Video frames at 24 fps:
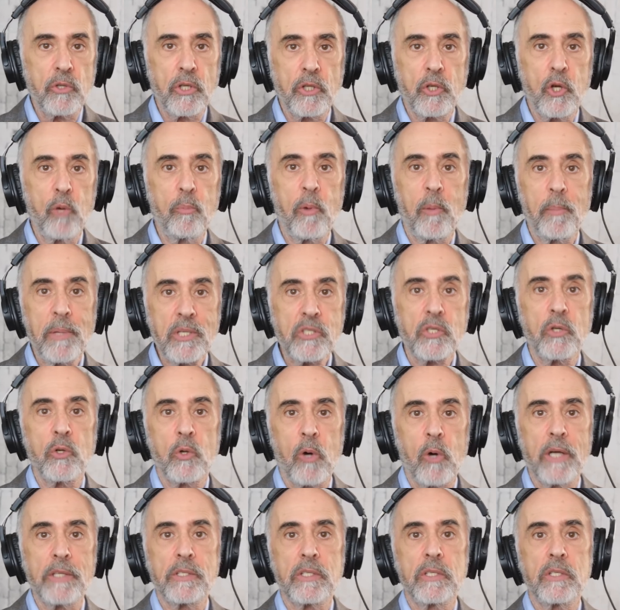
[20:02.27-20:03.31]
the Cuban Missile
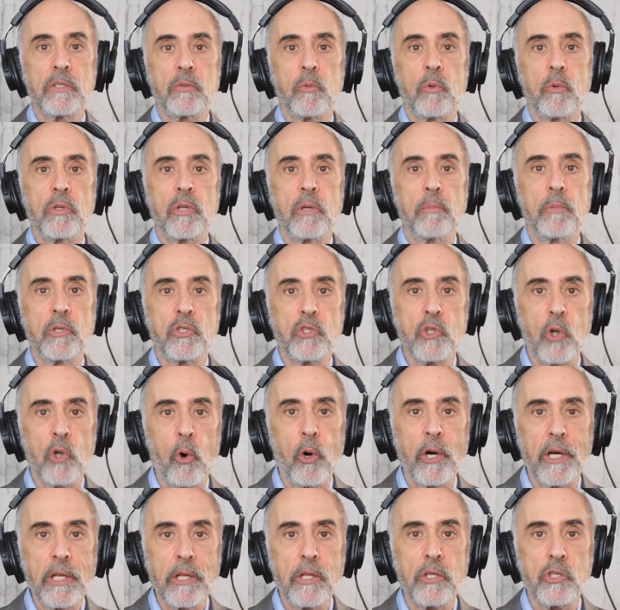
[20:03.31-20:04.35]
Crisis, where the
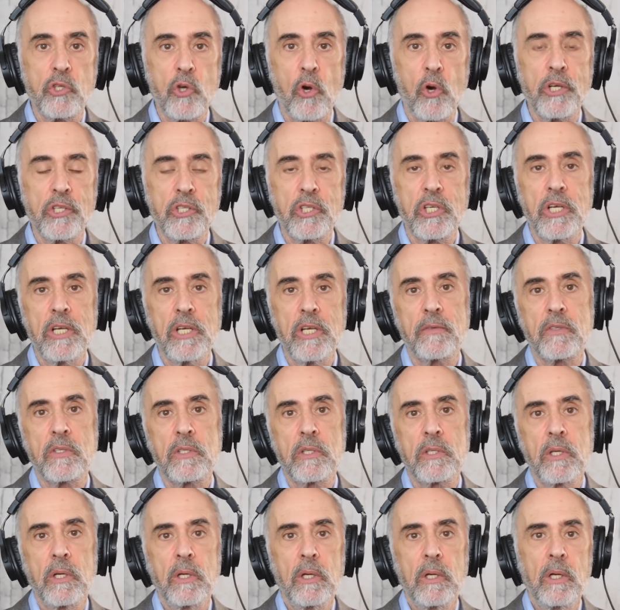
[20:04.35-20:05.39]
majority of the Joint
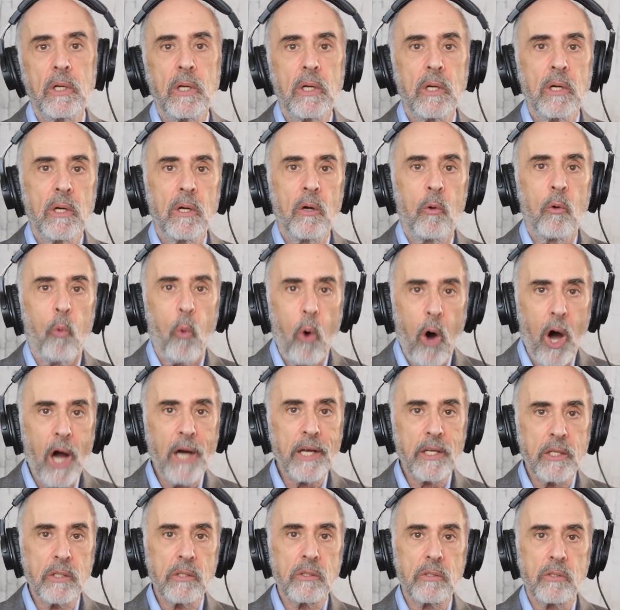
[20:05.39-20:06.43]
Chiefs
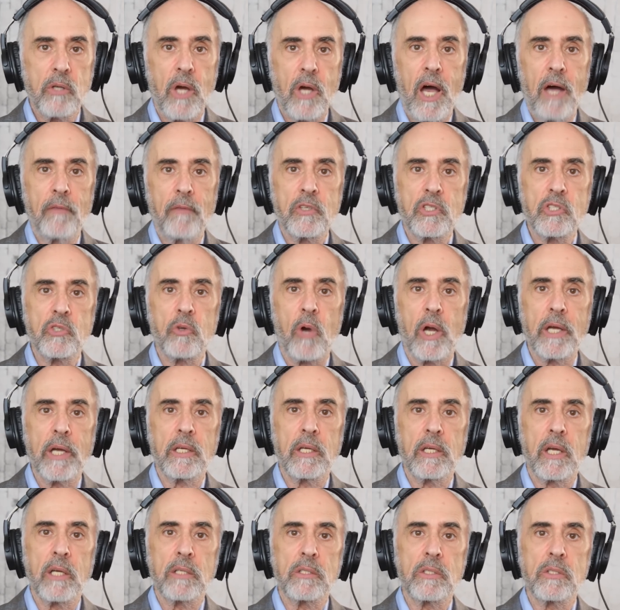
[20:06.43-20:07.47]
wanted to have a strike
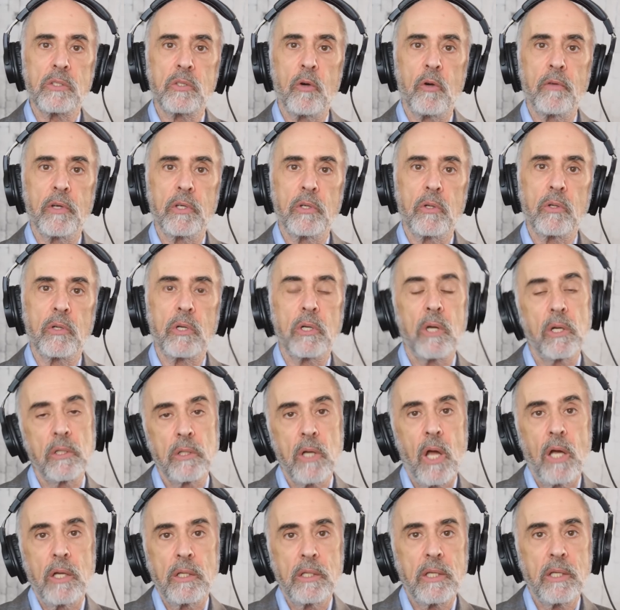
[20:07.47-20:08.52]
against the Soviet
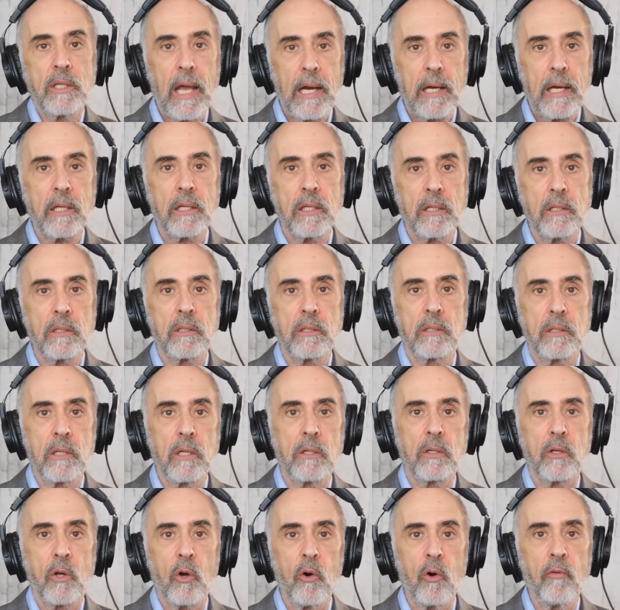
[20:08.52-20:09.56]
Union, and Kennedy
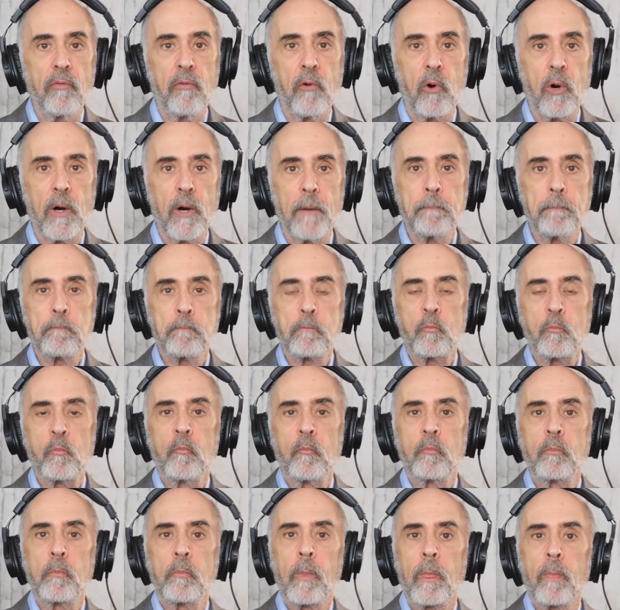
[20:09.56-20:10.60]
didn't go for it.
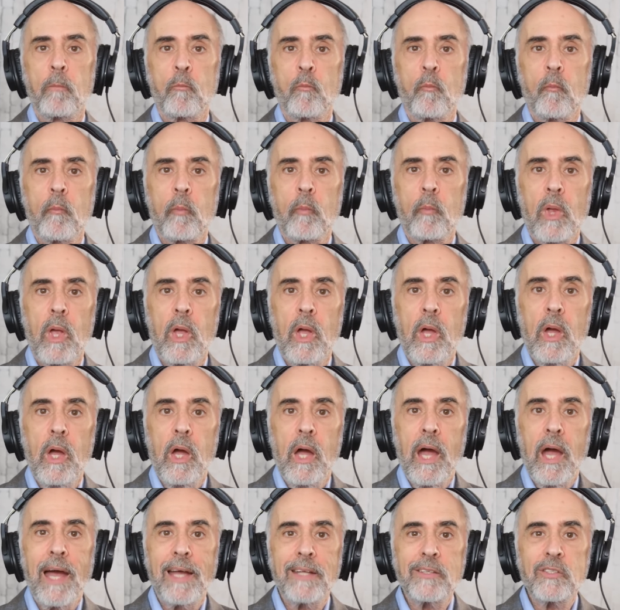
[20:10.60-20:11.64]

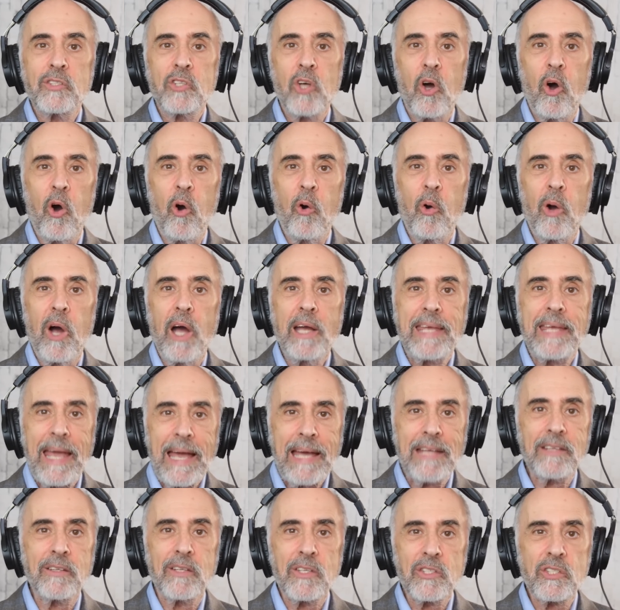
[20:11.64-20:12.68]
And so,
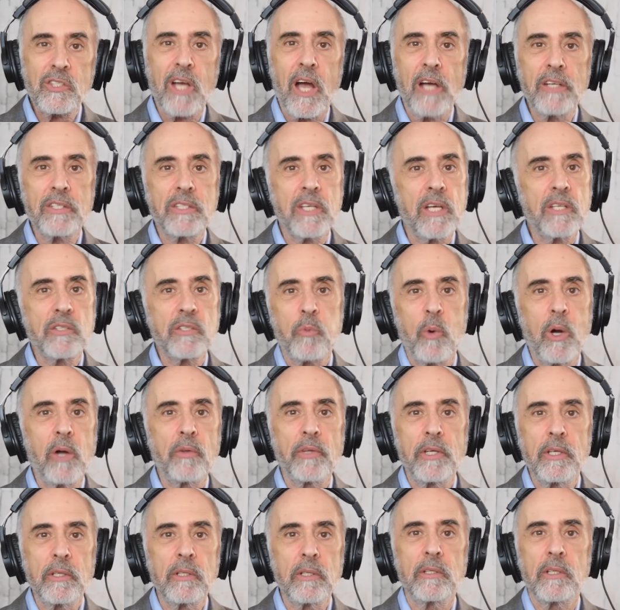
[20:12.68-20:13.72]
again, this guy says, well,
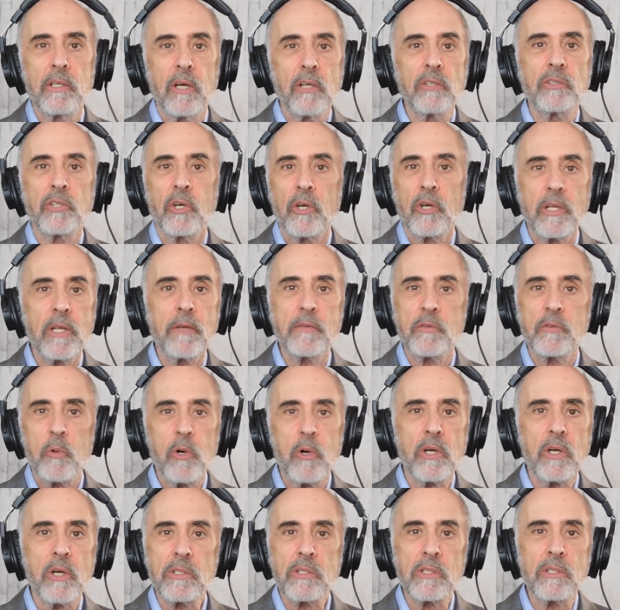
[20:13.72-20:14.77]
the alternative's
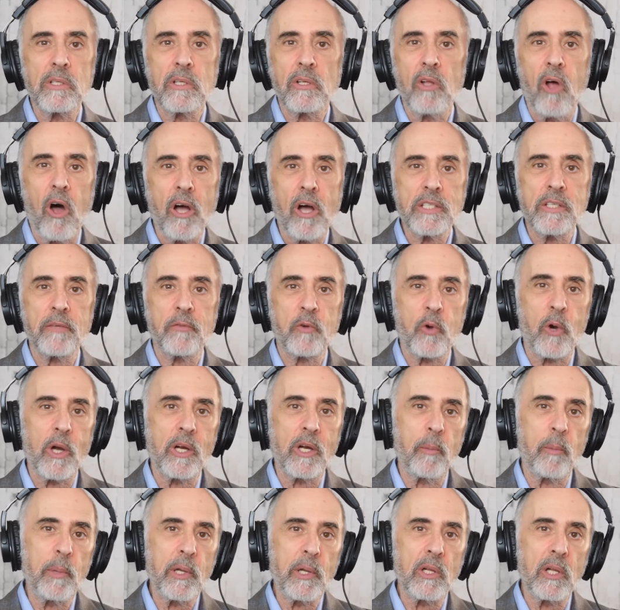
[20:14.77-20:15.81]
worse, the loss of
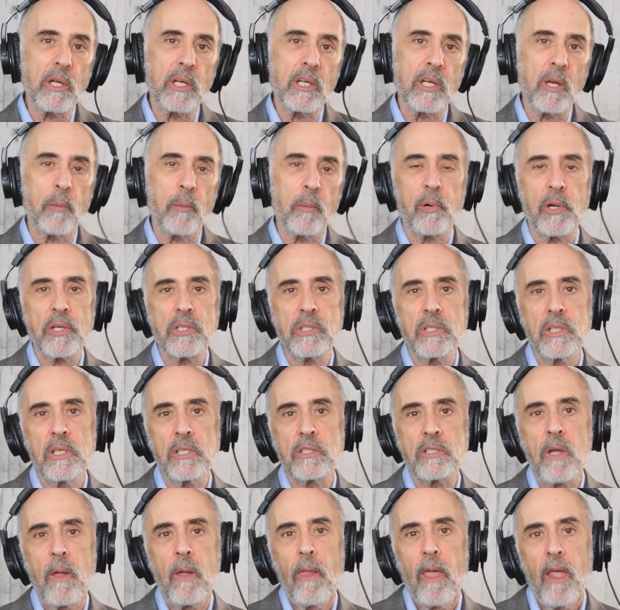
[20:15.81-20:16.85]
credibility and
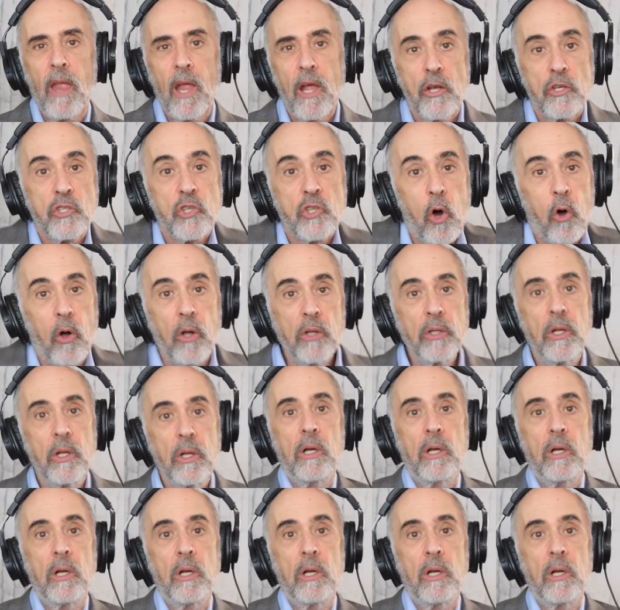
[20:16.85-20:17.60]
prestige. So